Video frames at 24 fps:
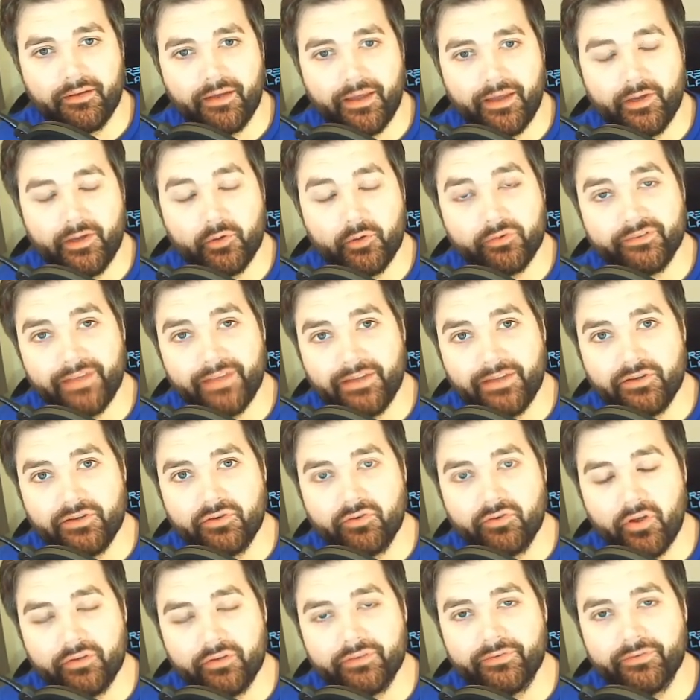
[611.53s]
and it will send you
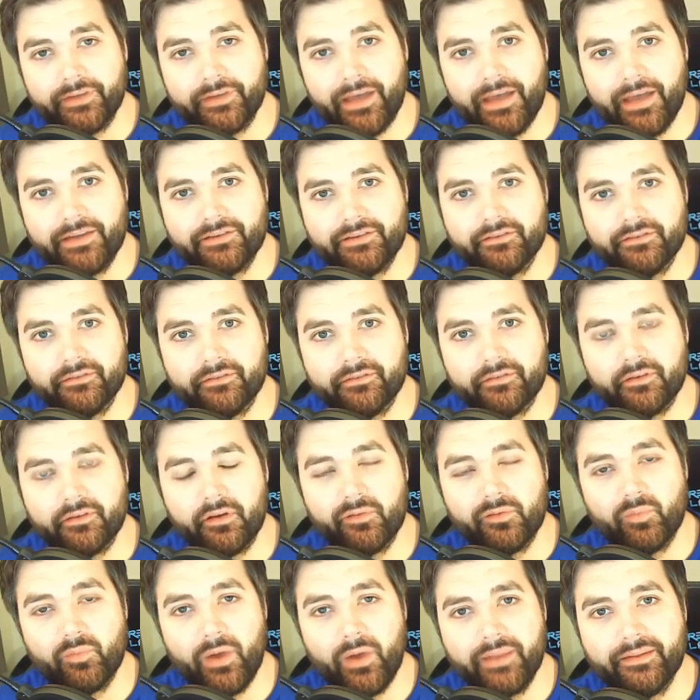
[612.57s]
notifications
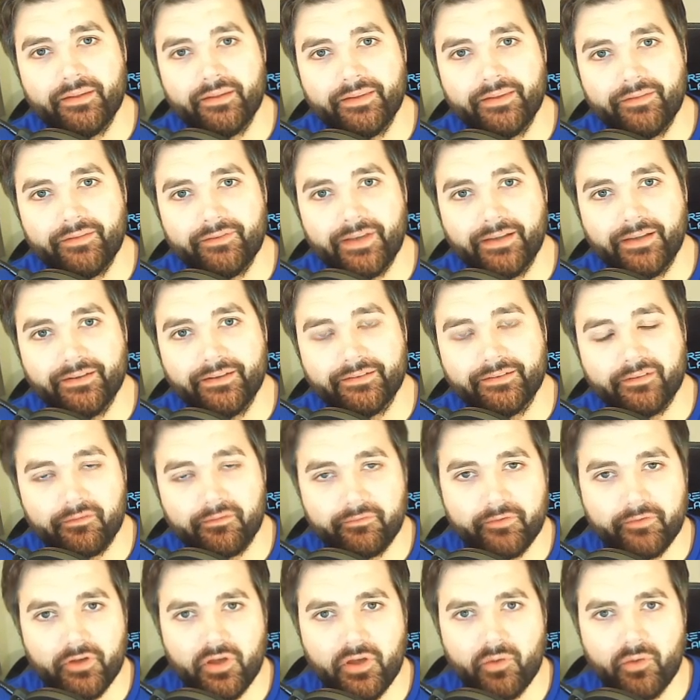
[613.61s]
of when the dividend is
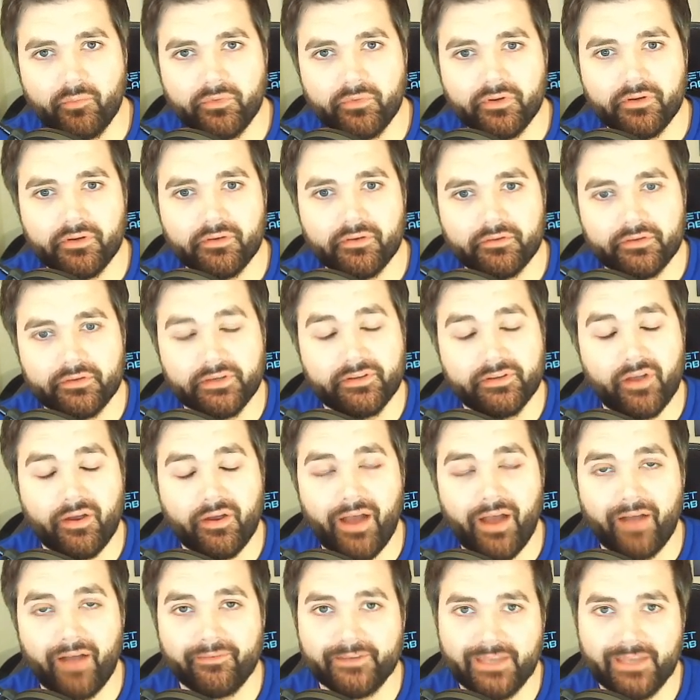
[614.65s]
confirmed, so you don't
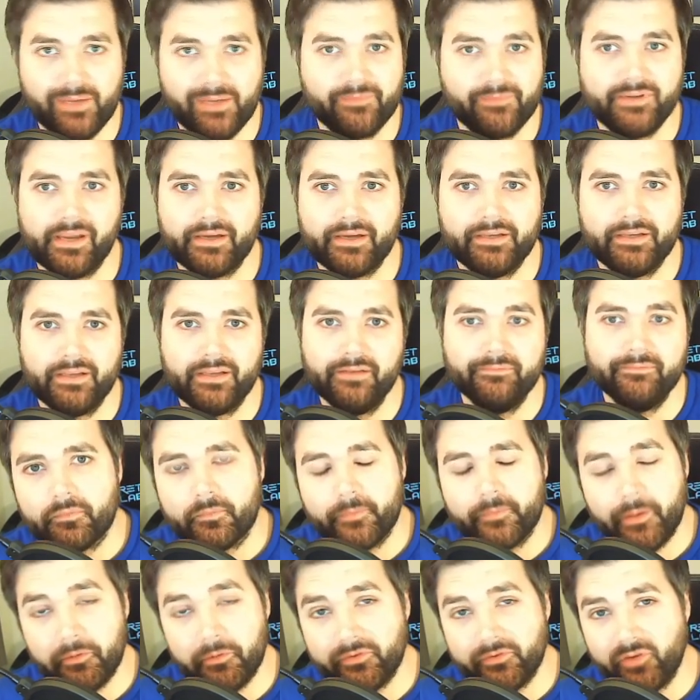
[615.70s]
have to keep checking in.
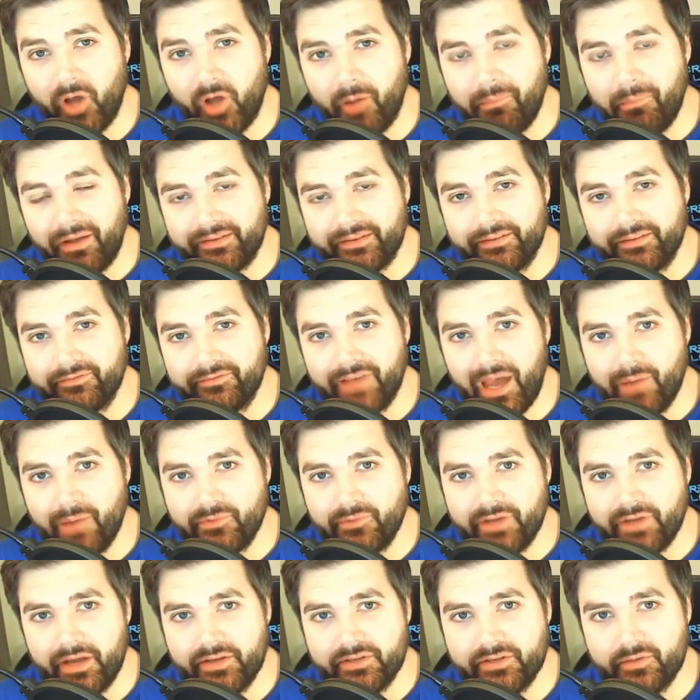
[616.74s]
Now, it's not a massive game
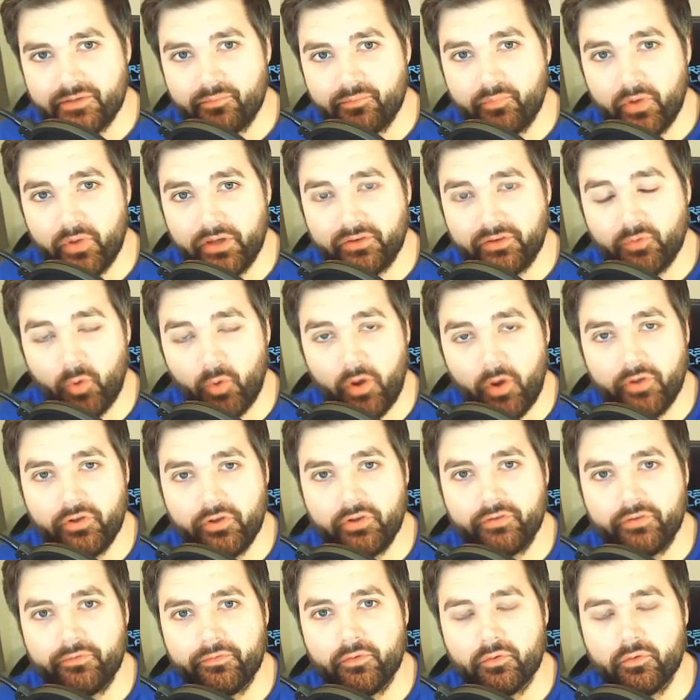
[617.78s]
changer, but it's quite
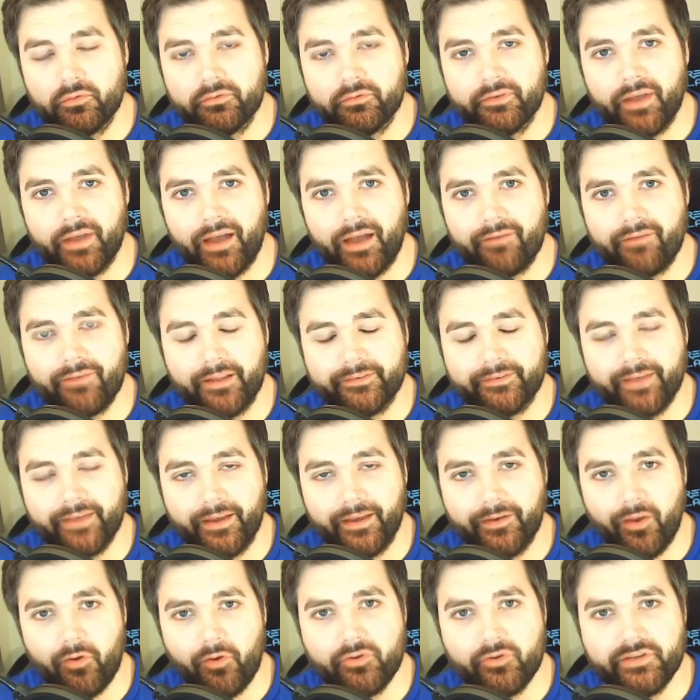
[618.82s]
useful to have that
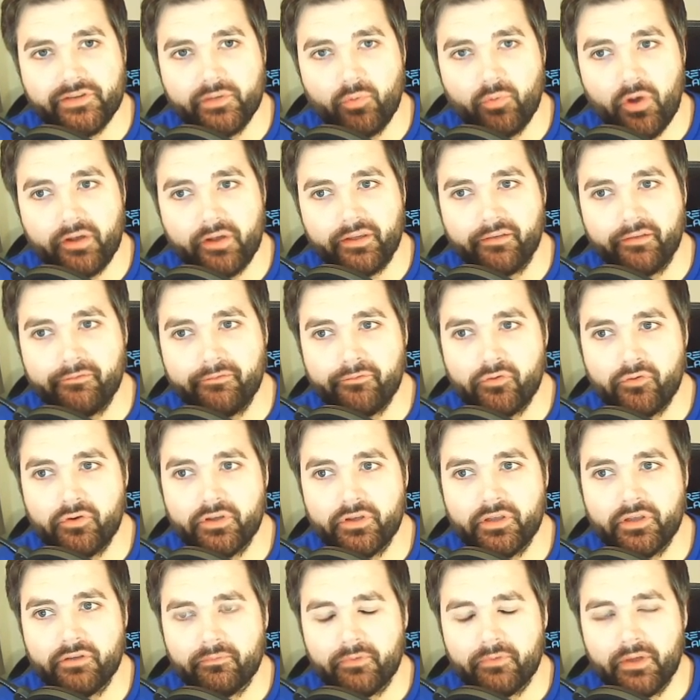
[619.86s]
technology working for
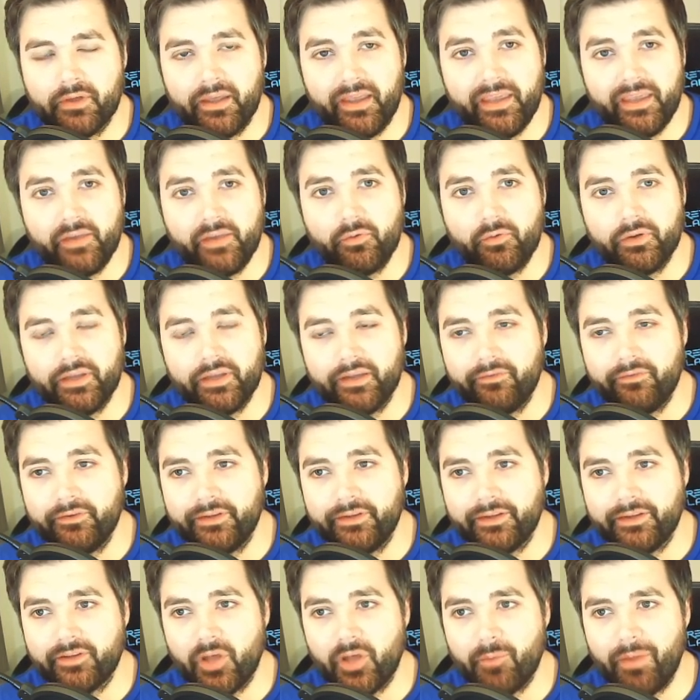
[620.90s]
you. Equally, if you
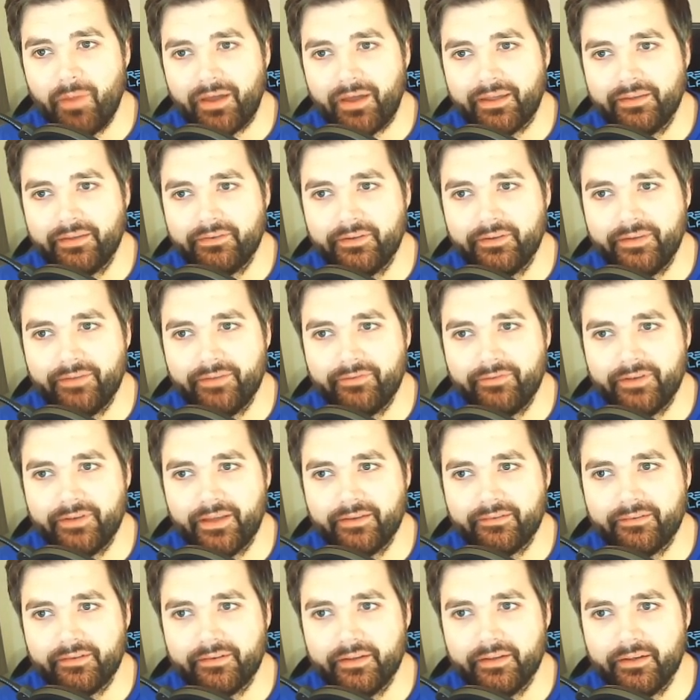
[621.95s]
did go back into
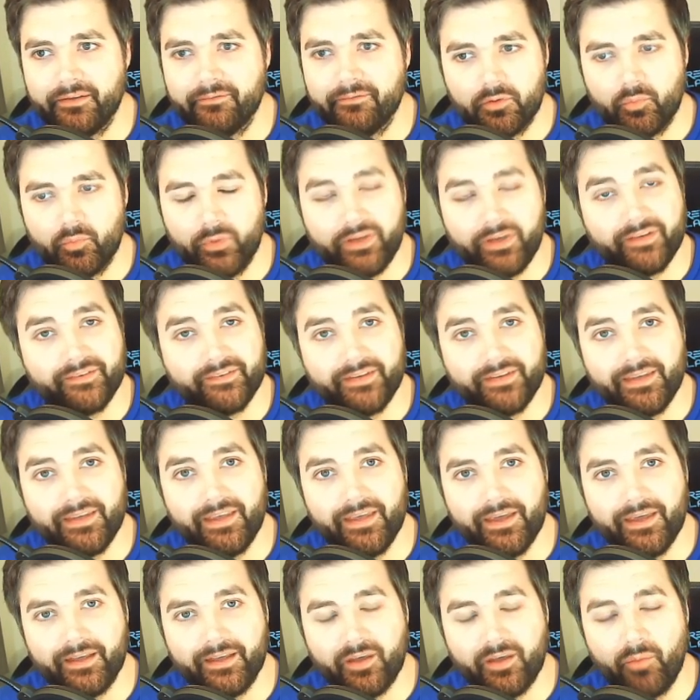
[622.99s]
dividends here, we can see
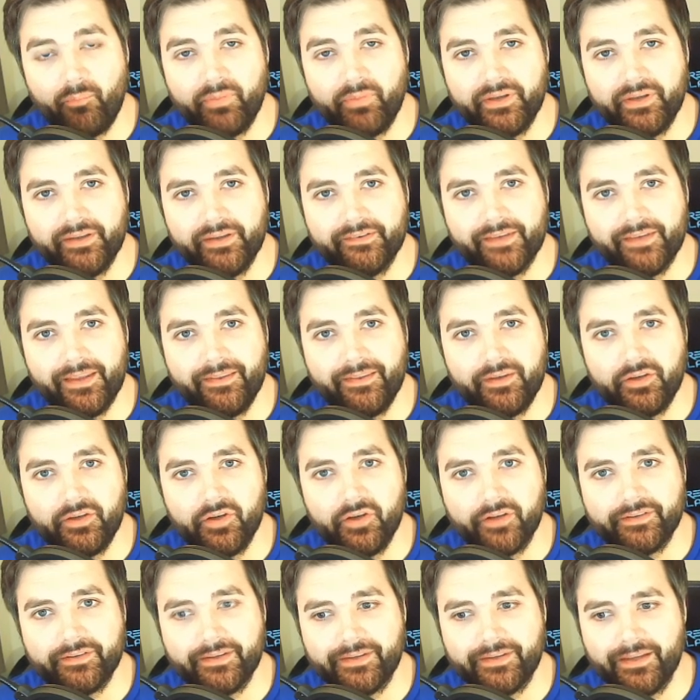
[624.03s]
here companies in the
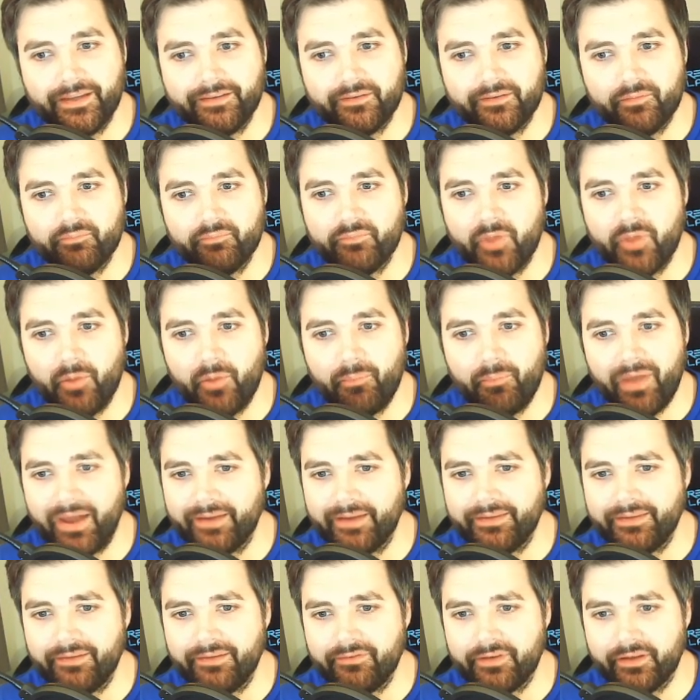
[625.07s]
United Kingdom that are
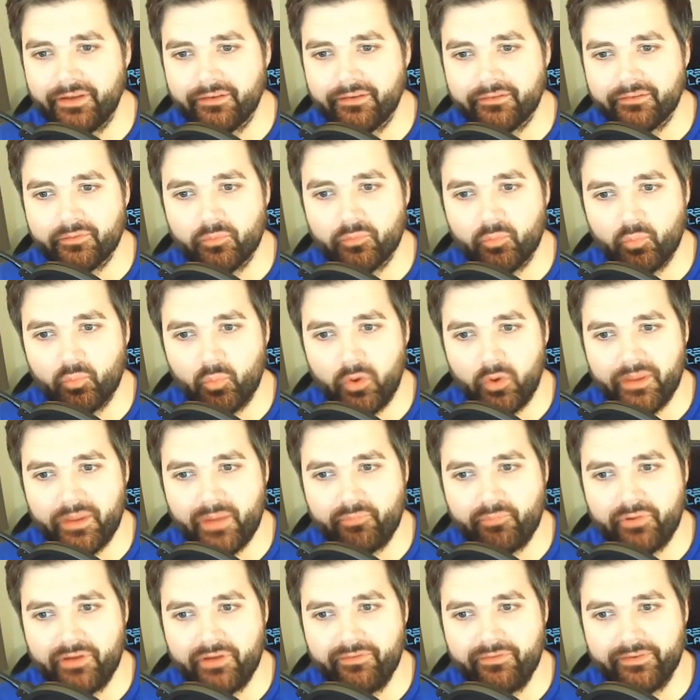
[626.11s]
paying dividends, what they
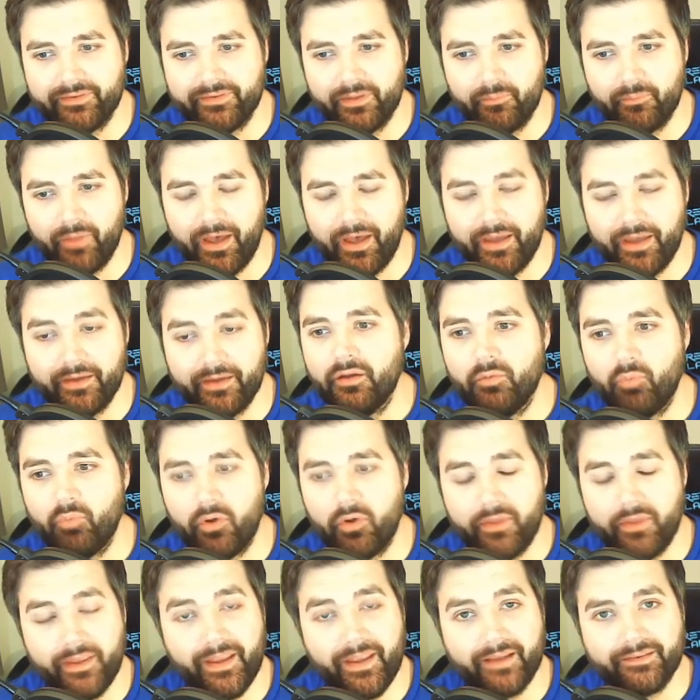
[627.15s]
previously paid, what
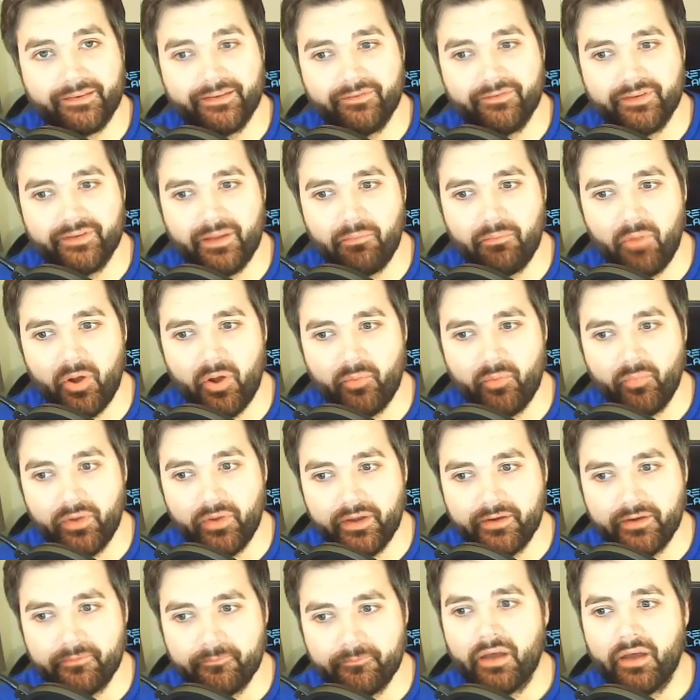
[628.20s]
their next dividend might
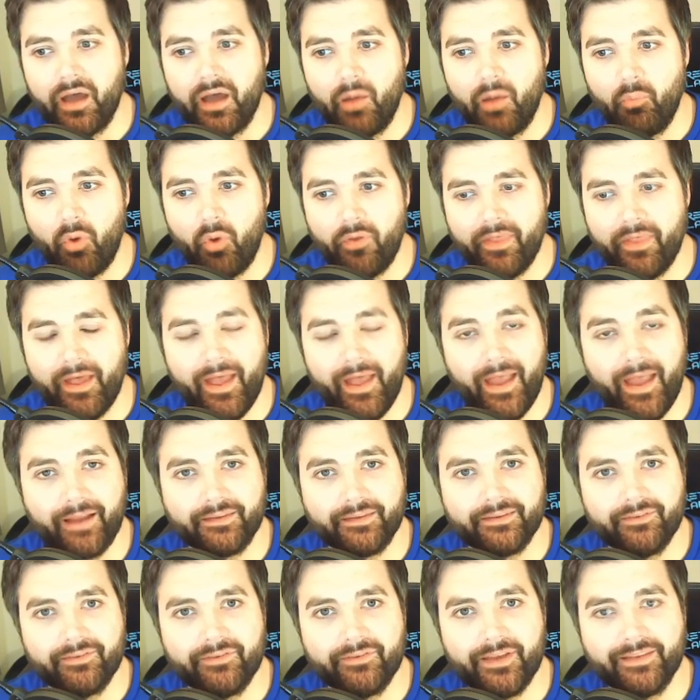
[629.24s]
be, and what their
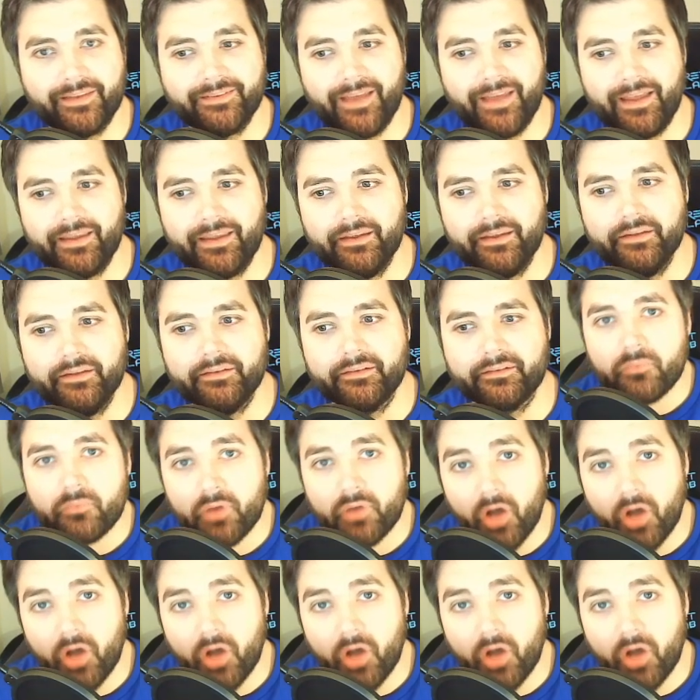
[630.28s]
ex-dividend date is.